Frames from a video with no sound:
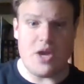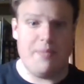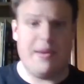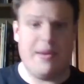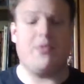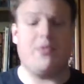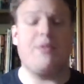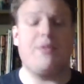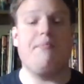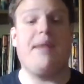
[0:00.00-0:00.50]

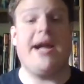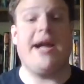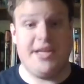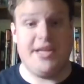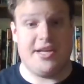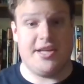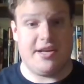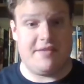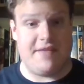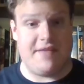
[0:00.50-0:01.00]

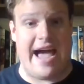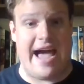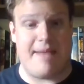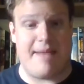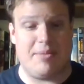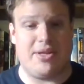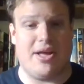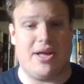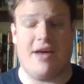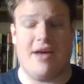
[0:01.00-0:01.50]
reminded of
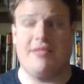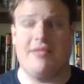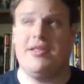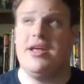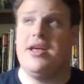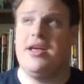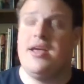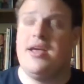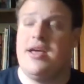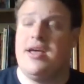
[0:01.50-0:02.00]

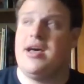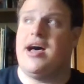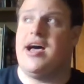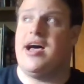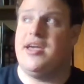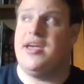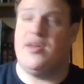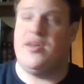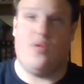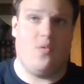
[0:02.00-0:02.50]

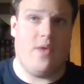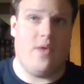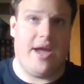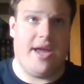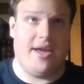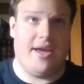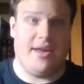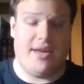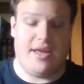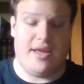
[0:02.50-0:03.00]
Abeloth in a
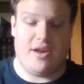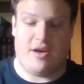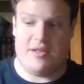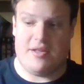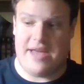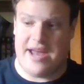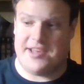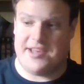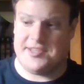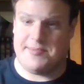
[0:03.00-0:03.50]
way, and all
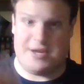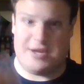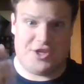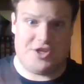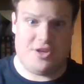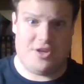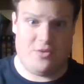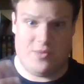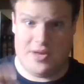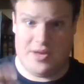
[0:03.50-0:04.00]
that,
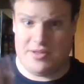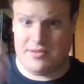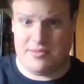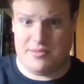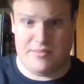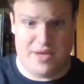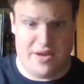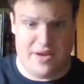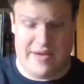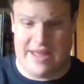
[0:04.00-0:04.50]
especially with
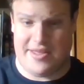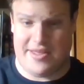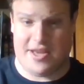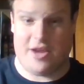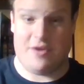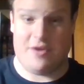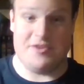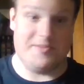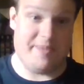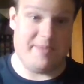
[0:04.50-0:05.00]
how that
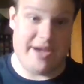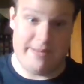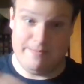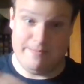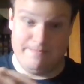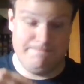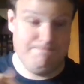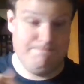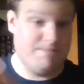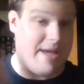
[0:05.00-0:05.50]
goes. But
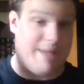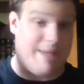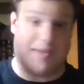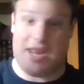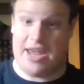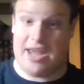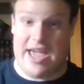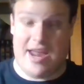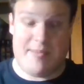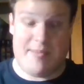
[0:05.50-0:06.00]
I'm
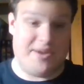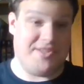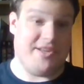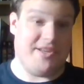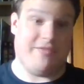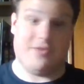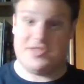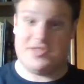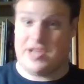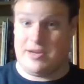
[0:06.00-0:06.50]
getting ahead of
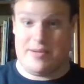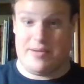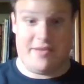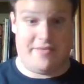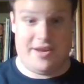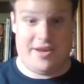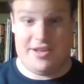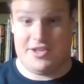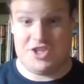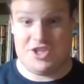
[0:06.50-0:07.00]
myself. We'll talk about
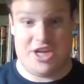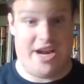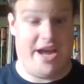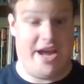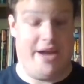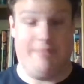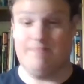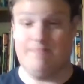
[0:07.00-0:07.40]
Fate of the Jedi